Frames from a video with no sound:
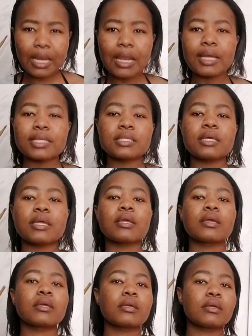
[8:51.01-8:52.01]

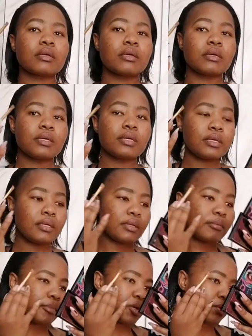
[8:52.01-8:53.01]
lighting.
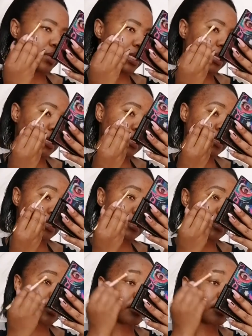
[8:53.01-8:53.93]
Ring light.